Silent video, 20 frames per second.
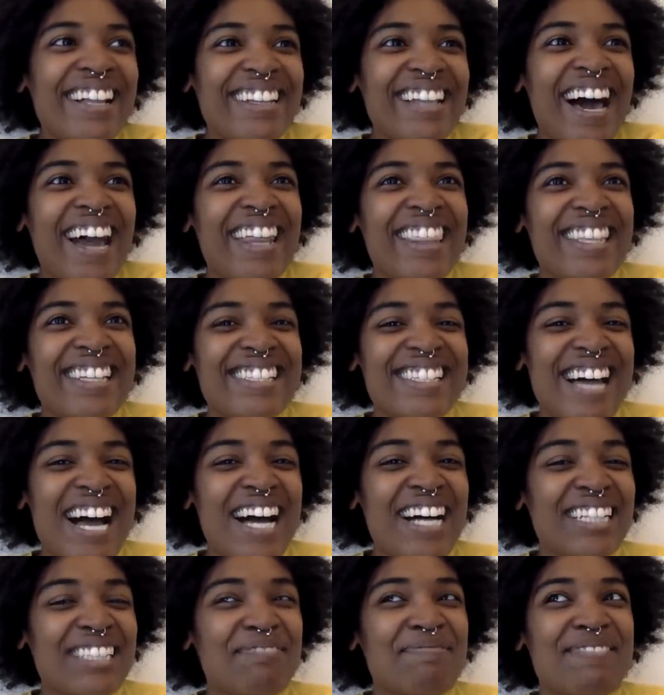a lot of the
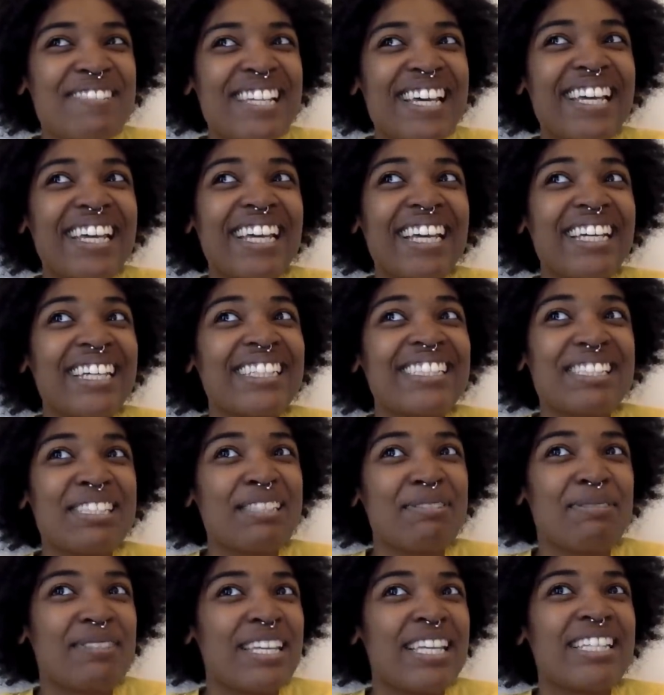times. Like it's
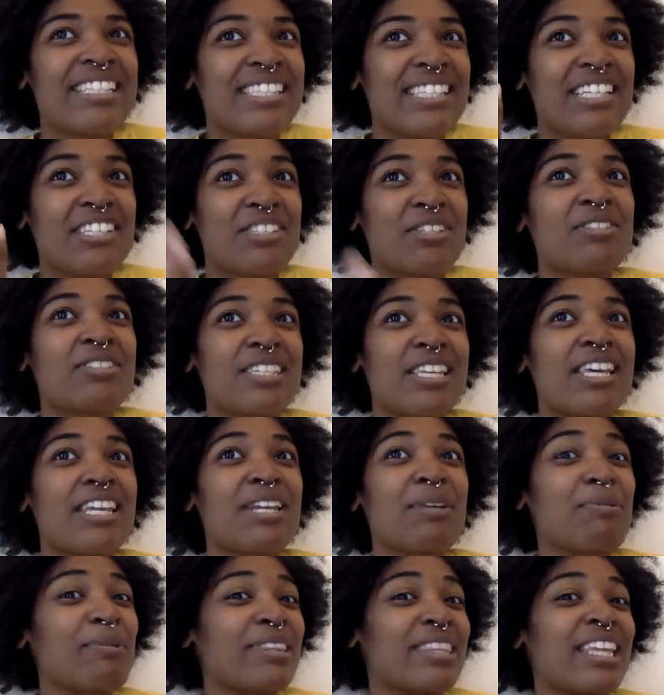it's
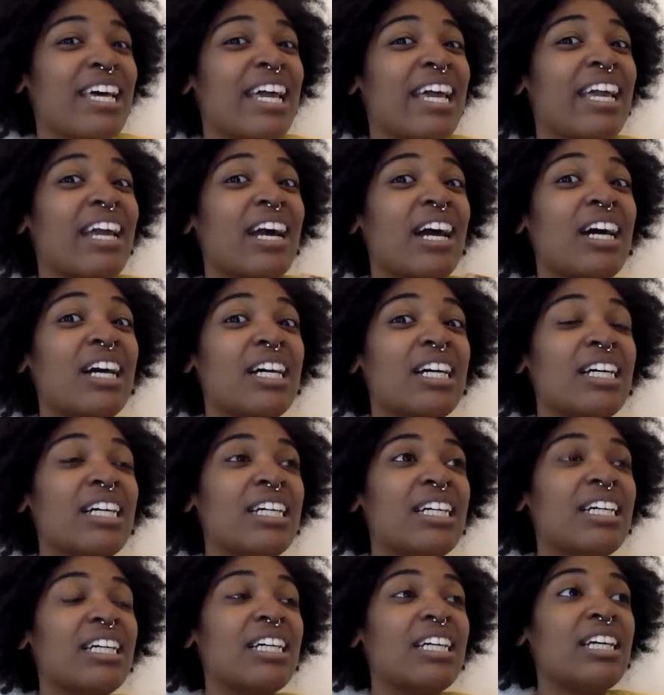associated with like
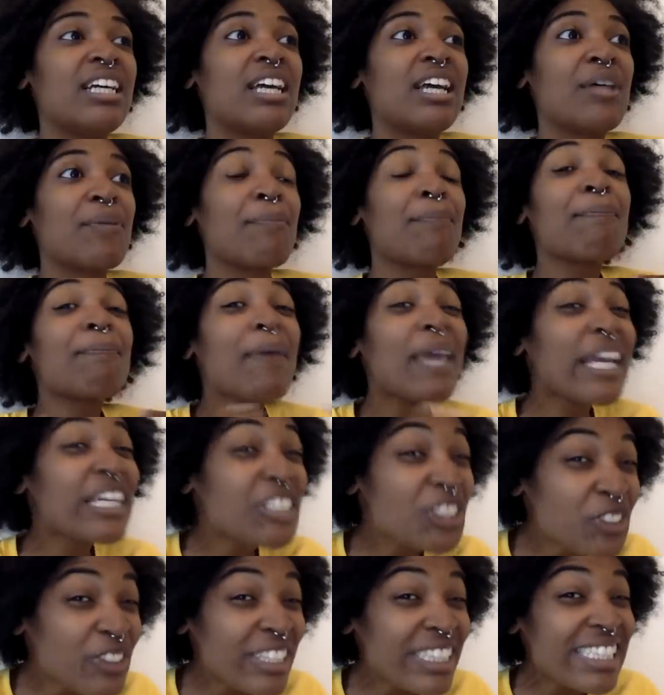
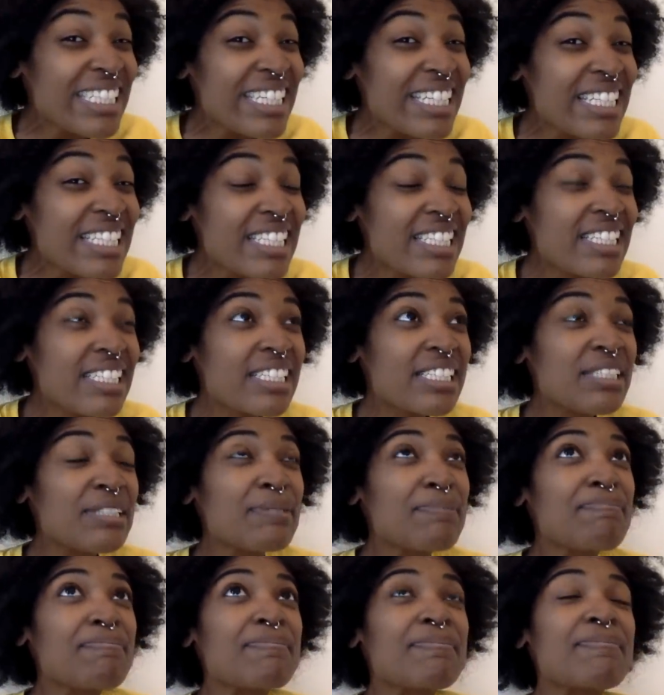
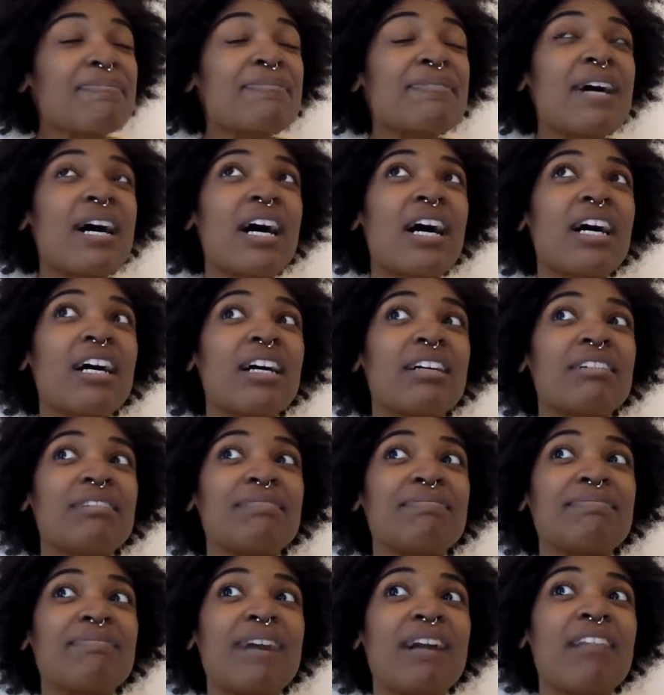patriotism,
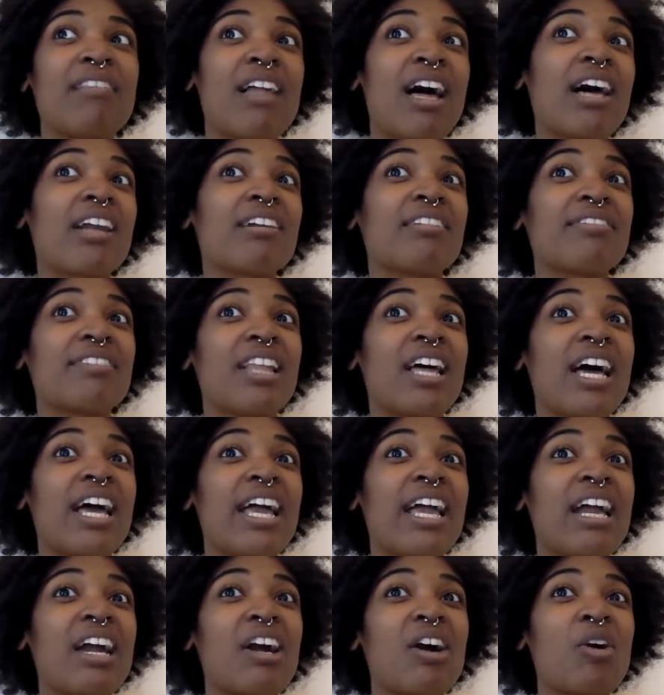um, a lot of
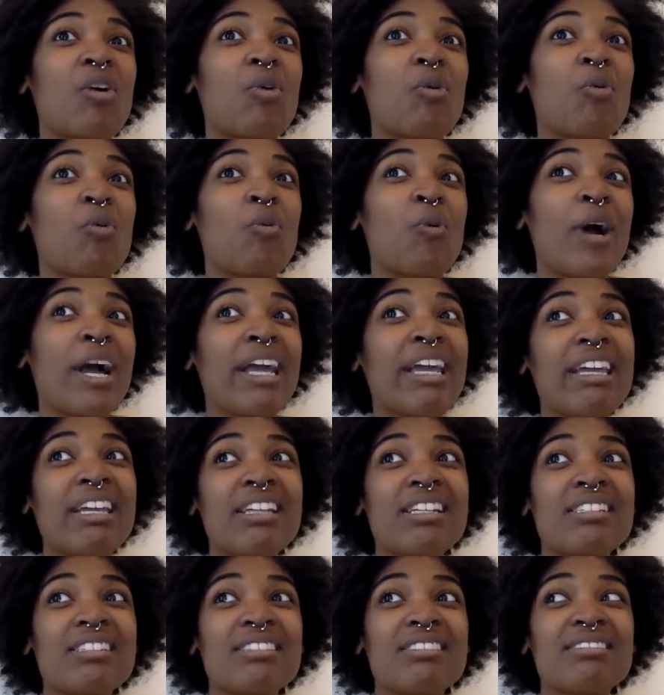like white